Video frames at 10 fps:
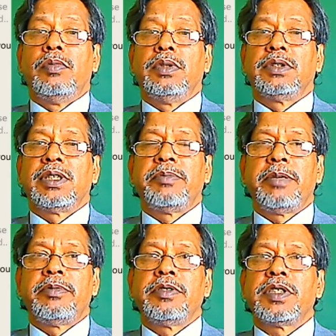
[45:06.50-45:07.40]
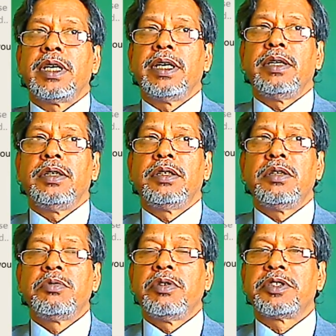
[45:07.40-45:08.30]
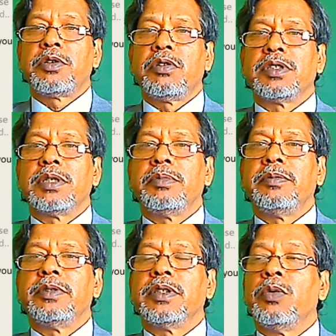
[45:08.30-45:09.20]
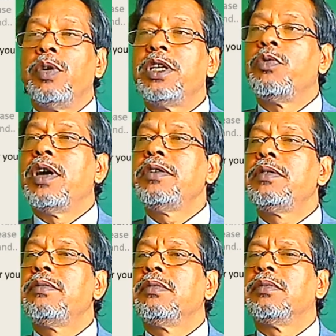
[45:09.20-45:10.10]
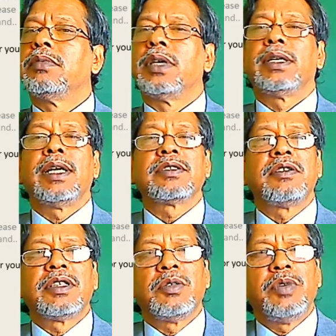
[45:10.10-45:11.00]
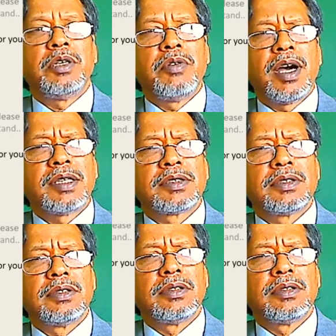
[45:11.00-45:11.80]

Some people say, you go to a store, some people say, what do you want? That's not the way to ask.